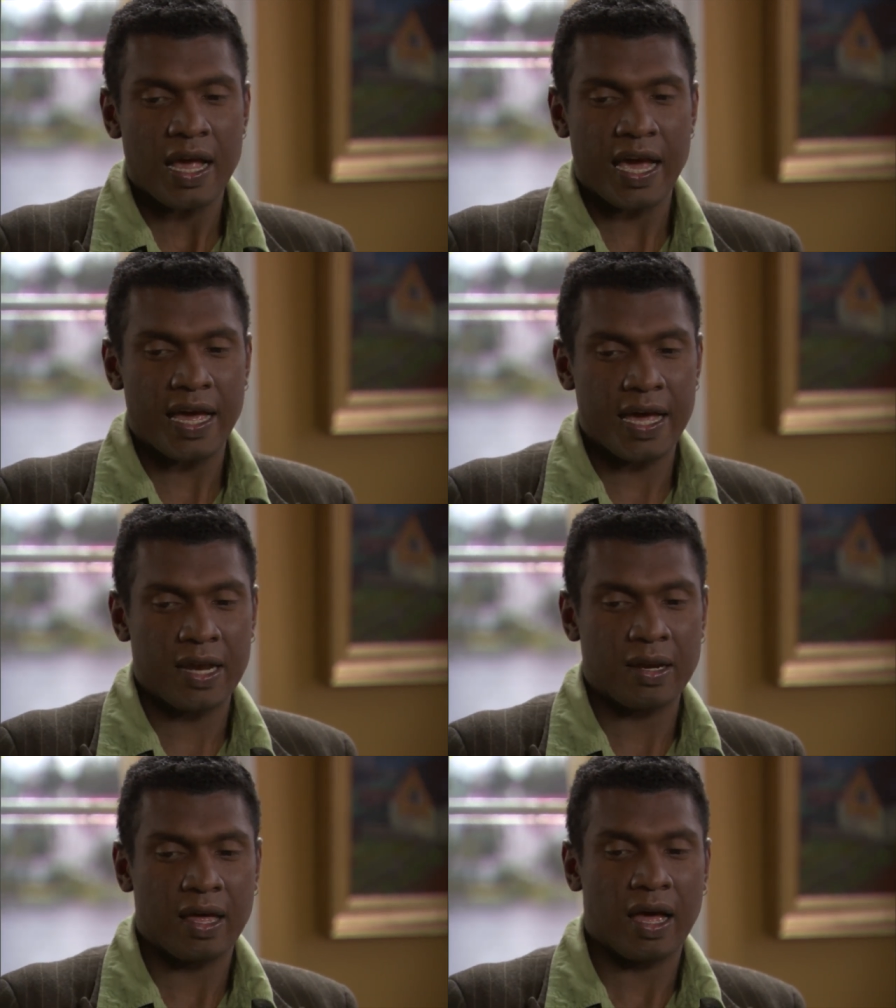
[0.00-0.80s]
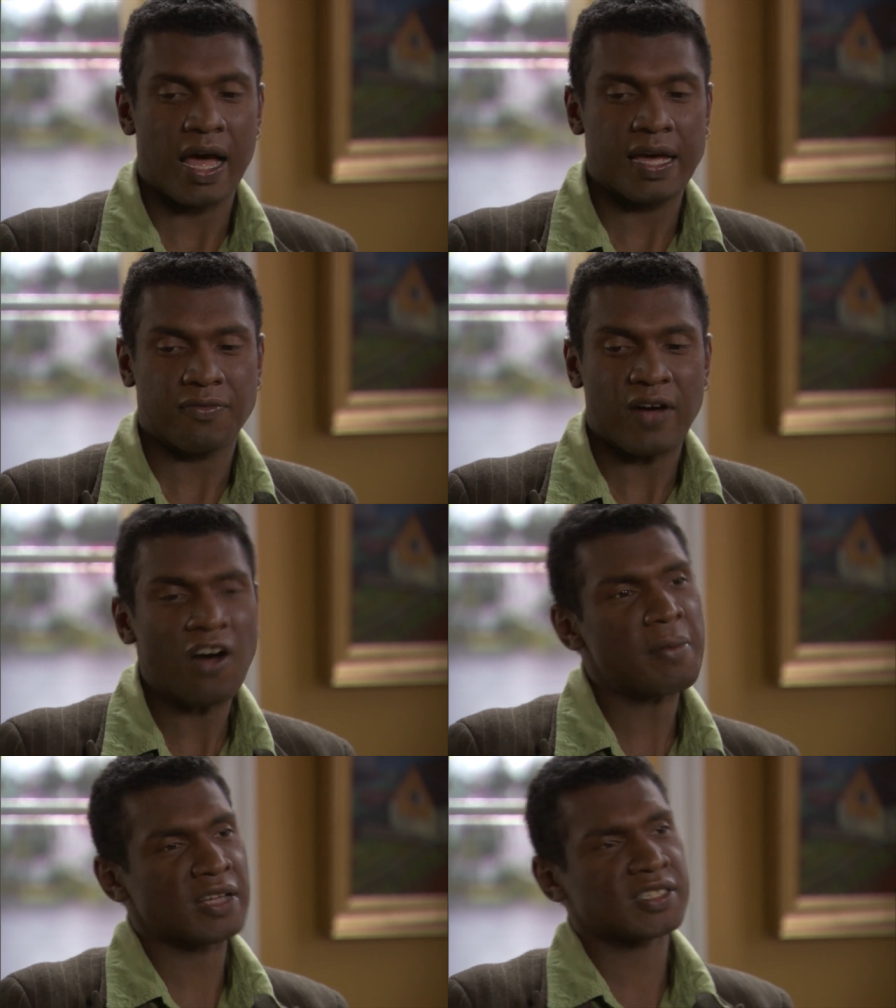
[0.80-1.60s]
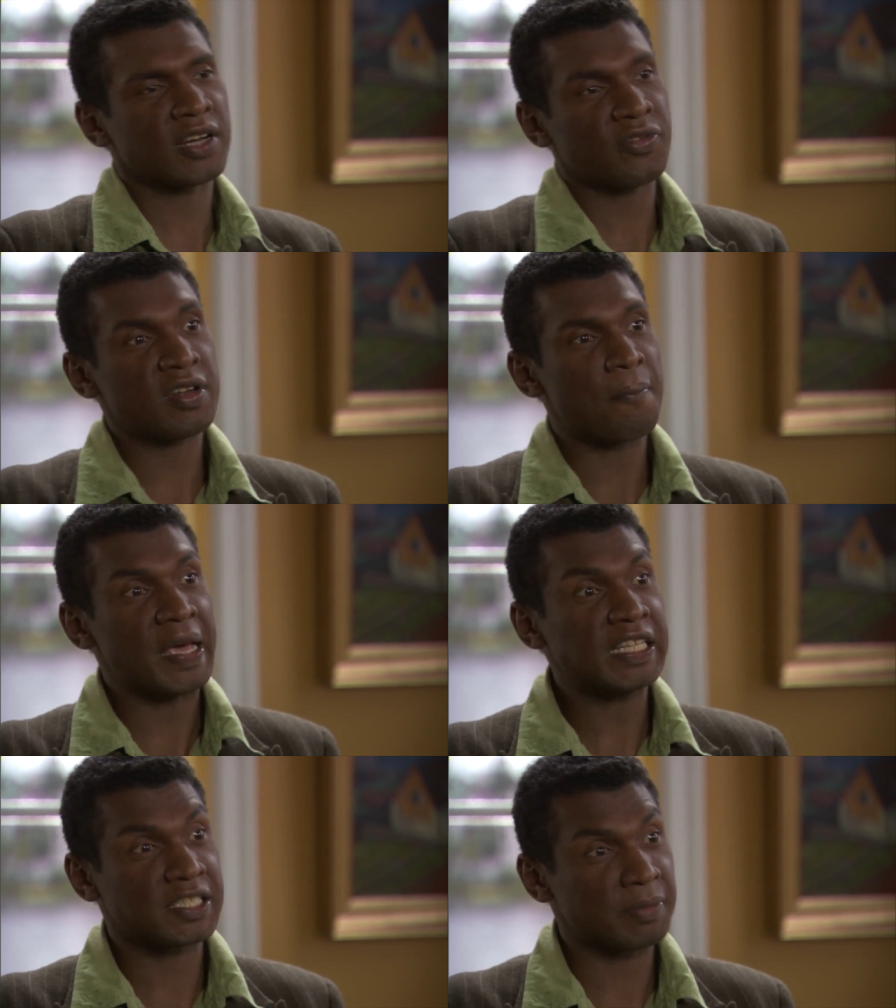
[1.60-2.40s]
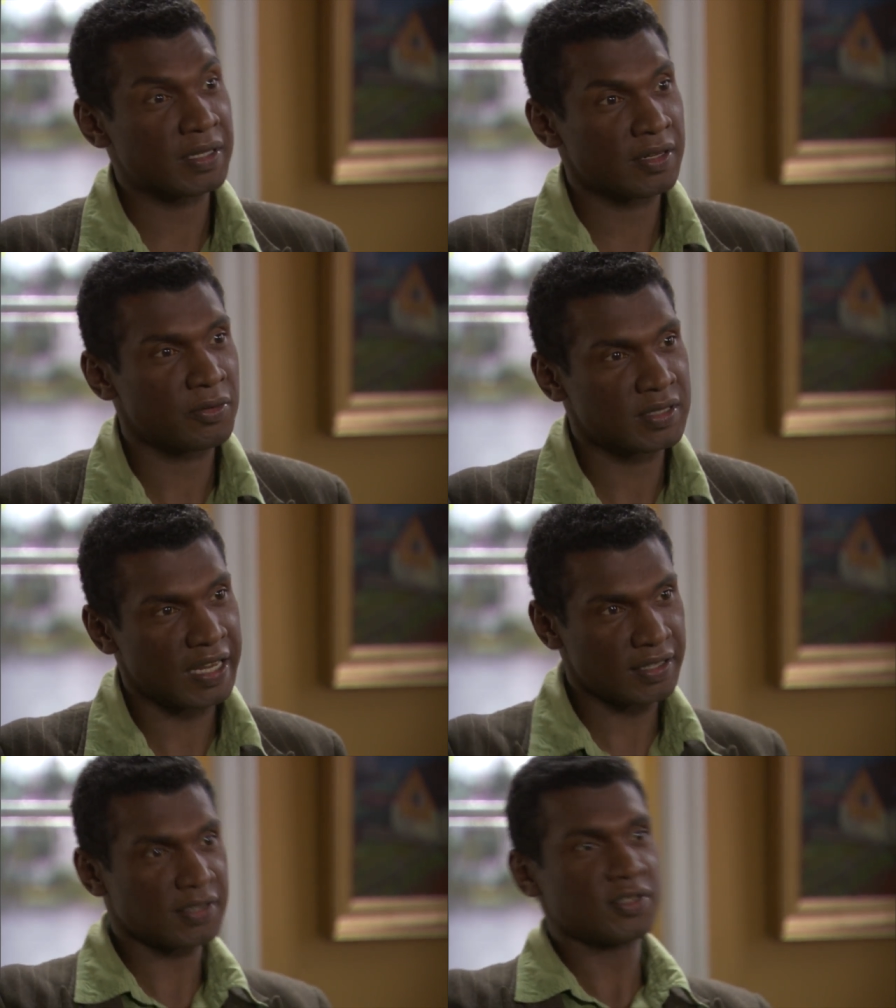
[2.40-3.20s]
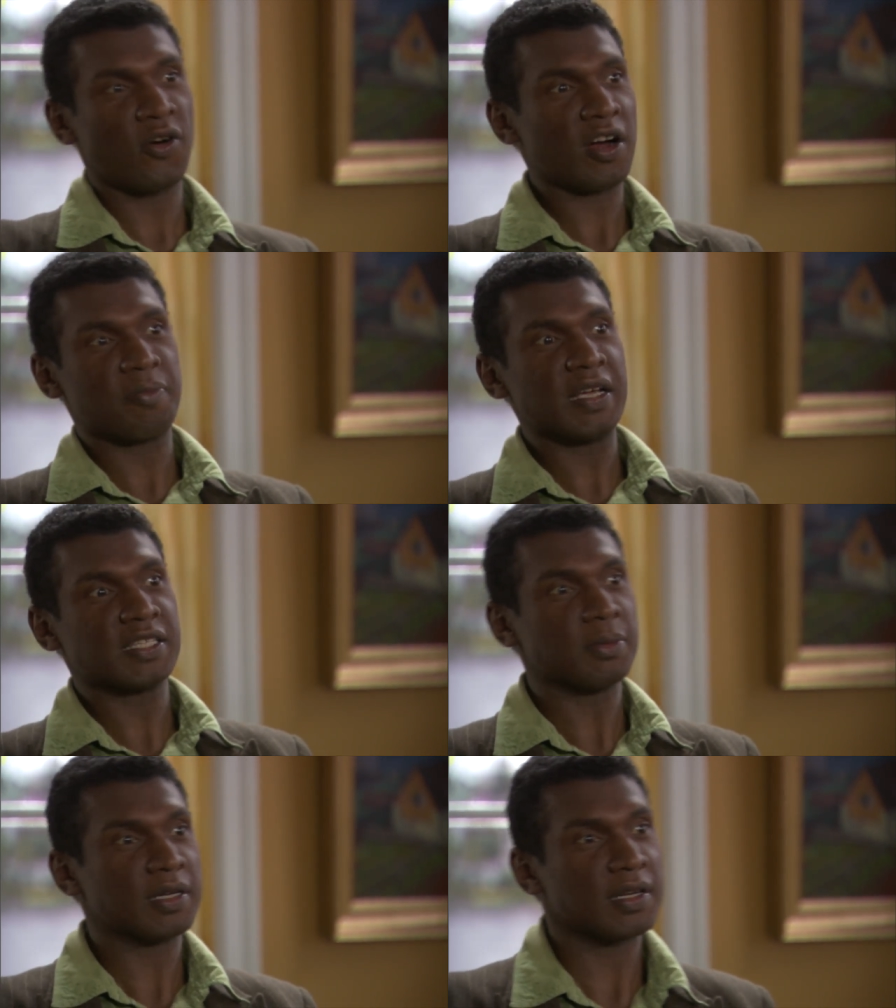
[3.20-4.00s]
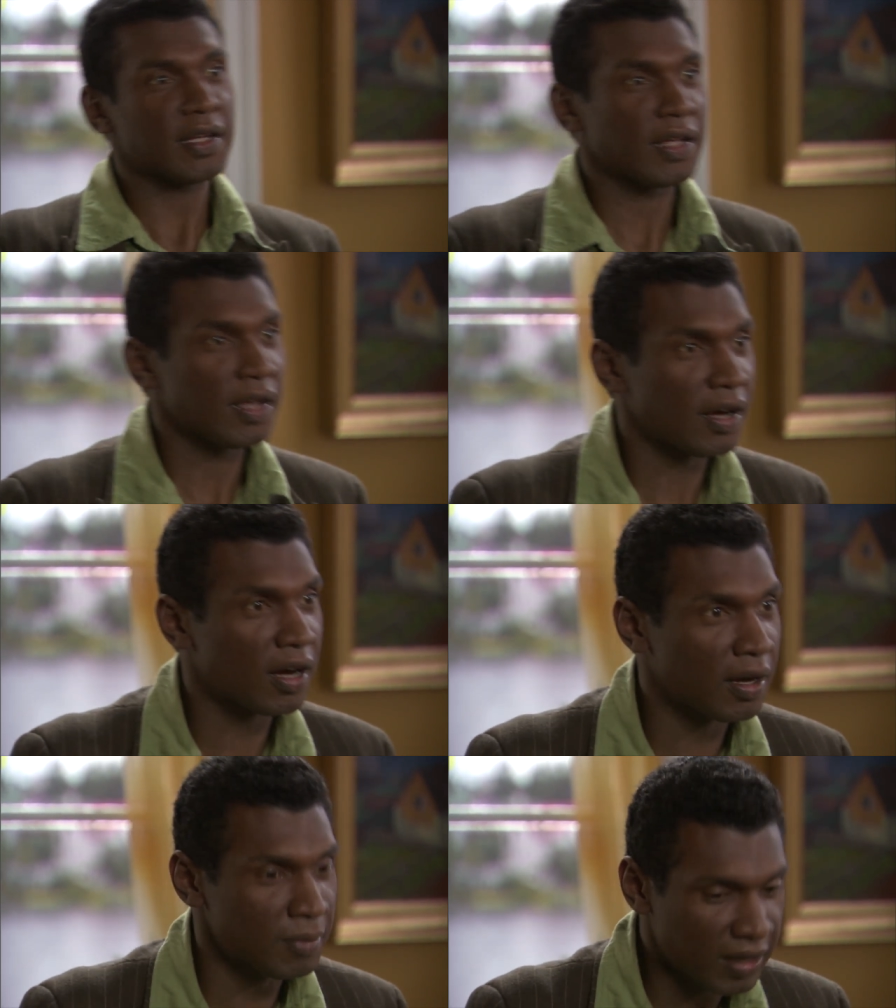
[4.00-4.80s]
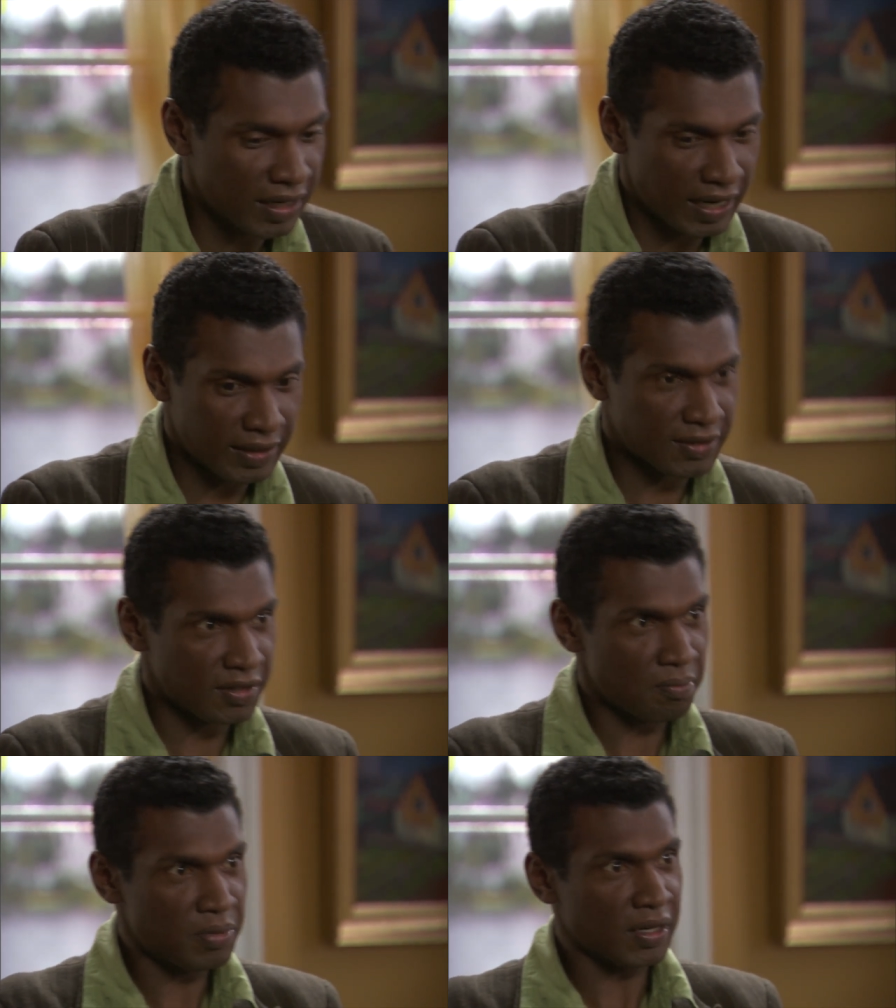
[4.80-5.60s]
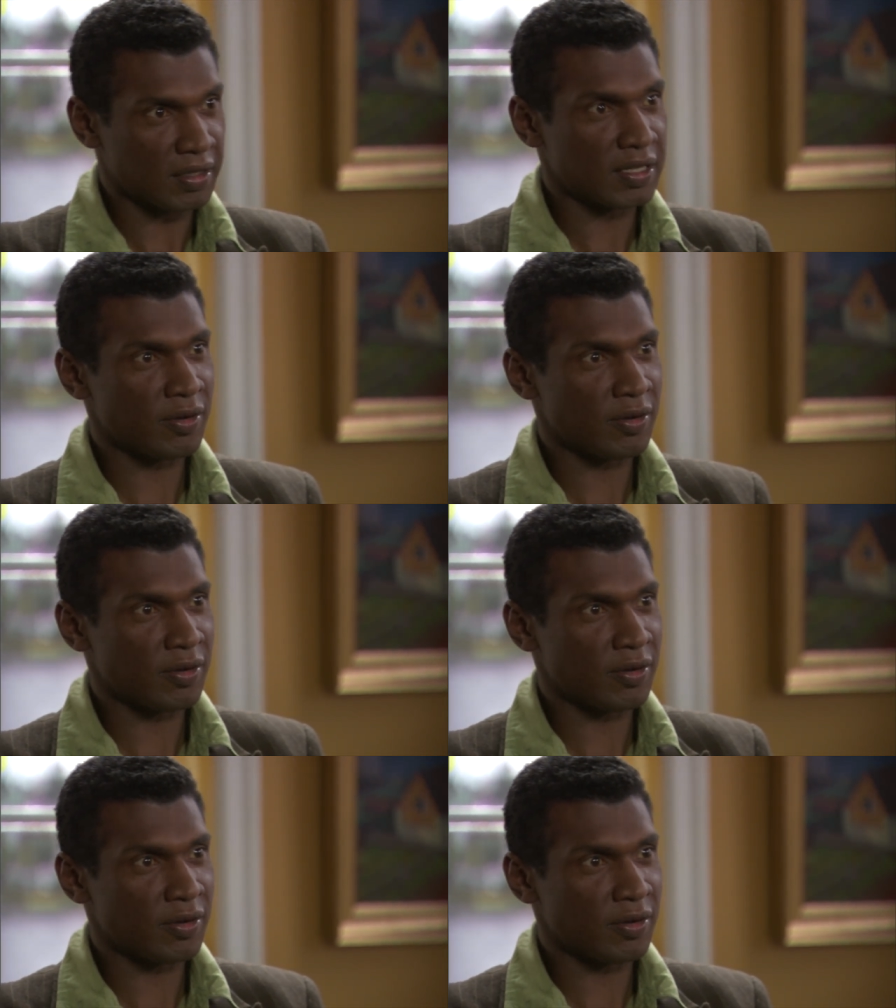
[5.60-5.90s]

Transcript: And I had found myself in the basement, and it was like this dark basement um, looking at some books.